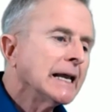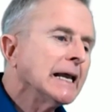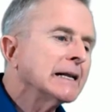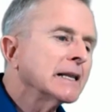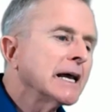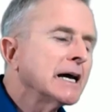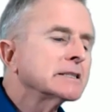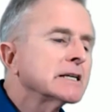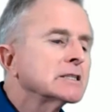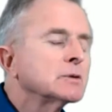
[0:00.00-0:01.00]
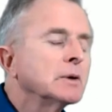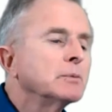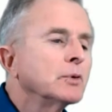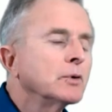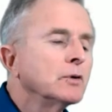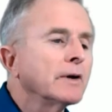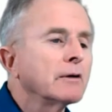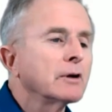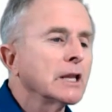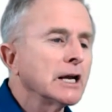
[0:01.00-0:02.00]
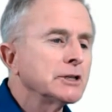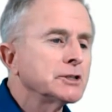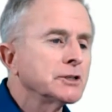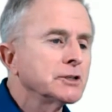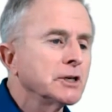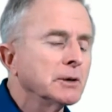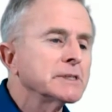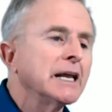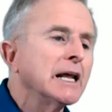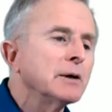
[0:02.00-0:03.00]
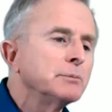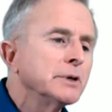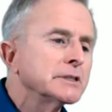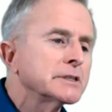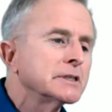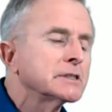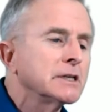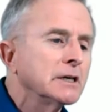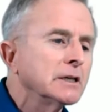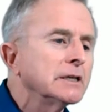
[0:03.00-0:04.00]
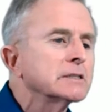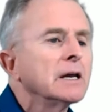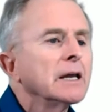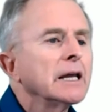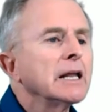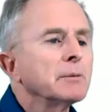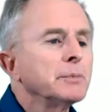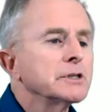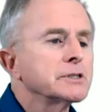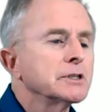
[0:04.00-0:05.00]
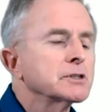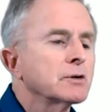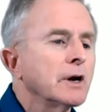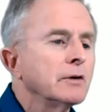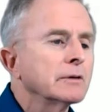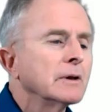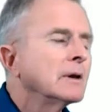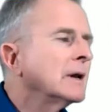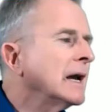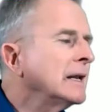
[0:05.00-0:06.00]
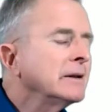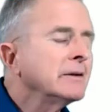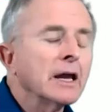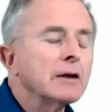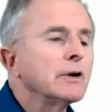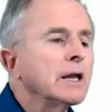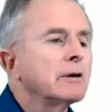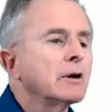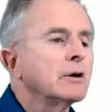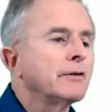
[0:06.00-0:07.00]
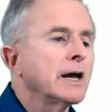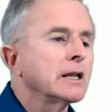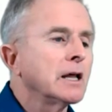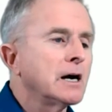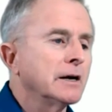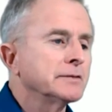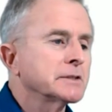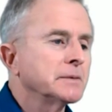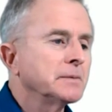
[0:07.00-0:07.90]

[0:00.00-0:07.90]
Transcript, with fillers: It allows us to improve our relationships in our business dealings, in our business growth, and in every area of our lives.